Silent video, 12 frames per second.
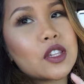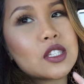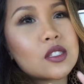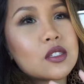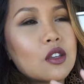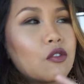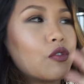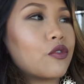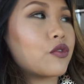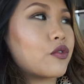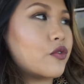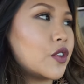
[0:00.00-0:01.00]

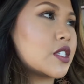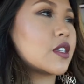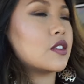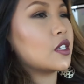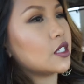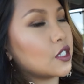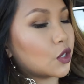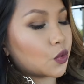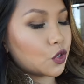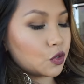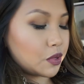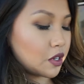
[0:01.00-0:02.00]
it's a Disney
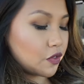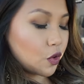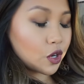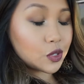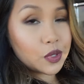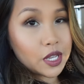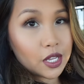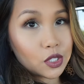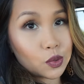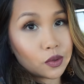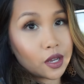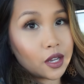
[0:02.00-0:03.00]
cruise. But of course we
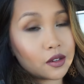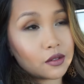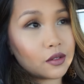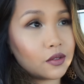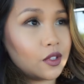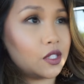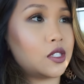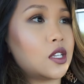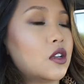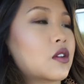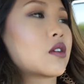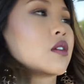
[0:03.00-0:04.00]
can't do that this
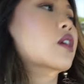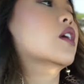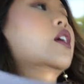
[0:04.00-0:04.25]
year.